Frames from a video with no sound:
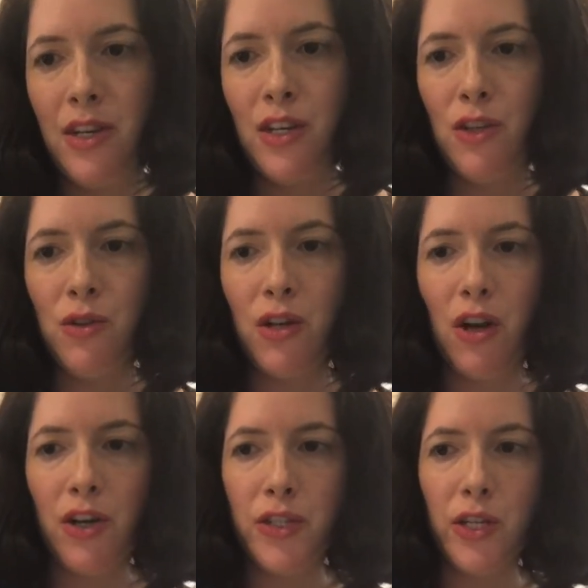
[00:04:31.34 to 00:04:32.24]
You could
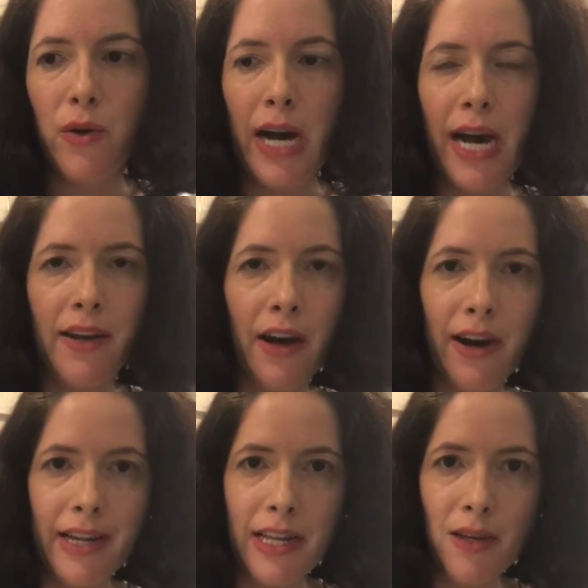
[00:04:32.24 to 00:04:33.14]
also add
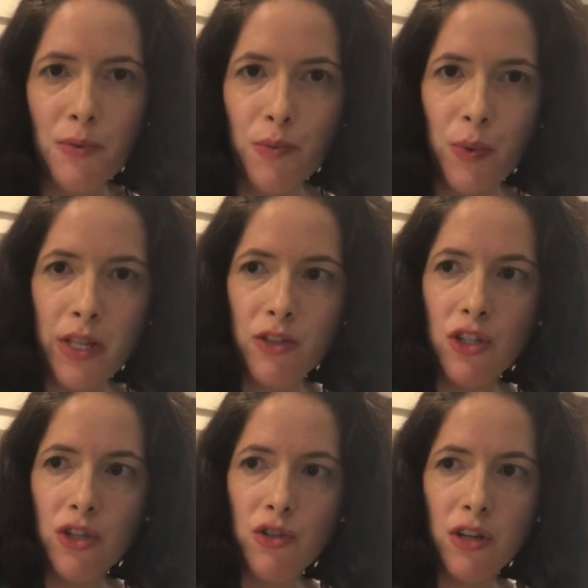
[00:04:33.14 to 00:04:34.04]
honey. When
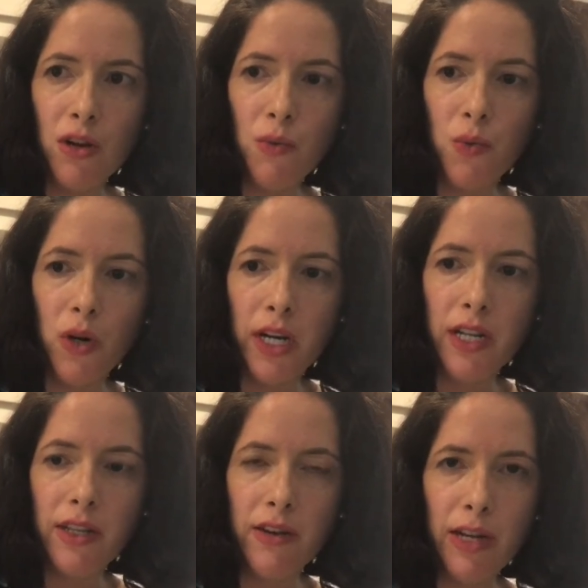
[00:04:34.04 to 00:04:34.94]
children are
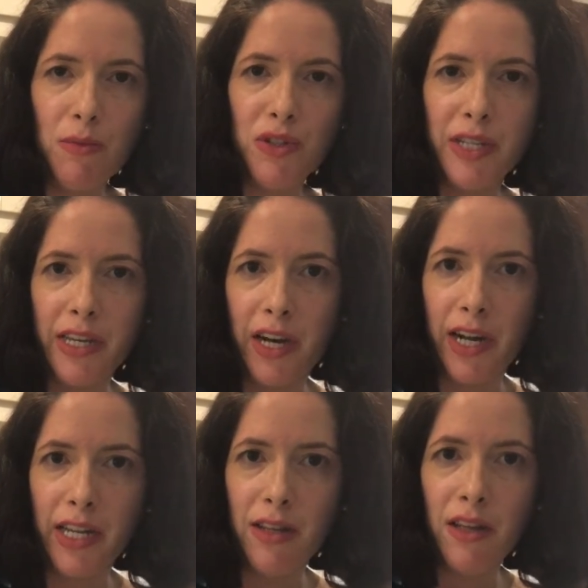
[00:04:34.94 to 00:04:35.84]
1, they're able to eat
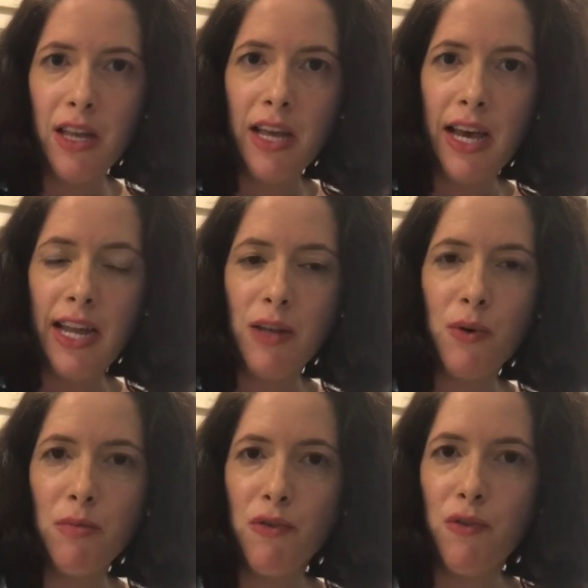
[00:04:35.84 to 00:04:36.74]
honey.
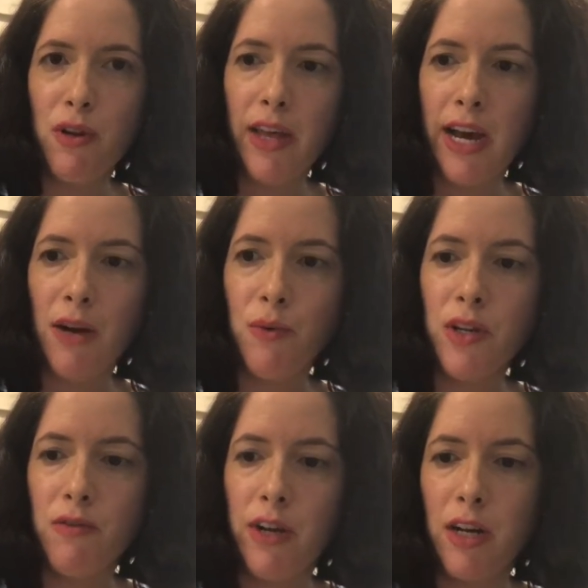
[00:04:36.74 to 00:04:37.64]
Anyone before that, I
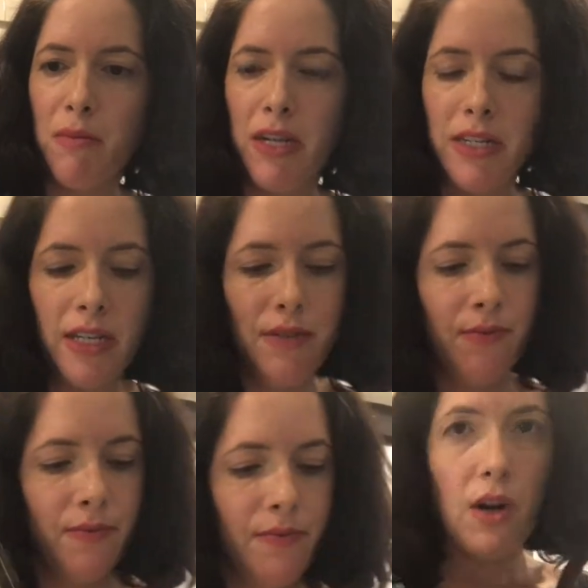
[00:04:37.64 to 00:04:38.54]
wouldn't recommend it.
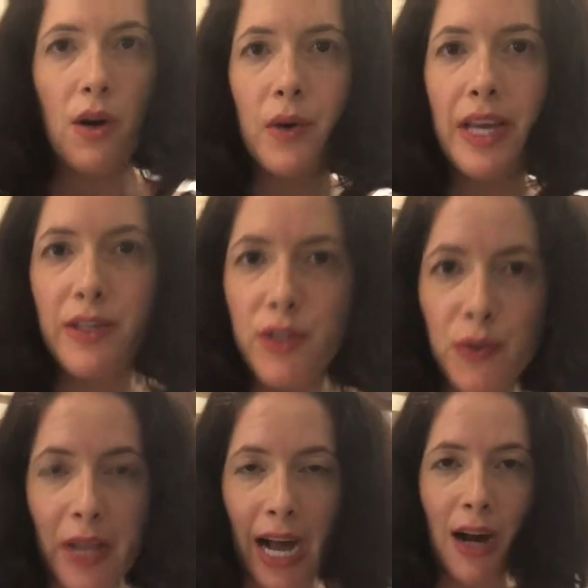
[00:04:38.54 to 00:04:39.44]
Okay, so
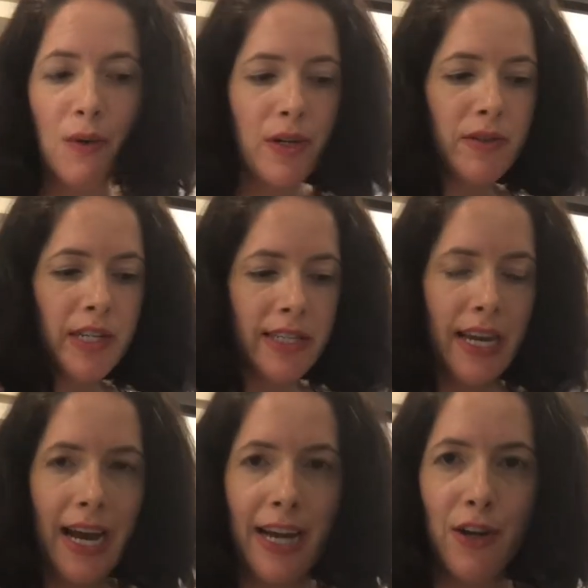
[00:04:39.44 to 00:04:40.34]
now we're ready to
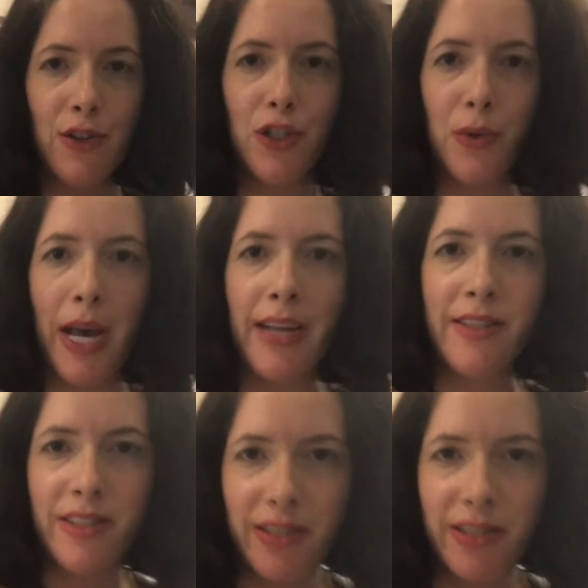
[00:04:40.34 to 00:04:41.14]
add our 2 eggs into the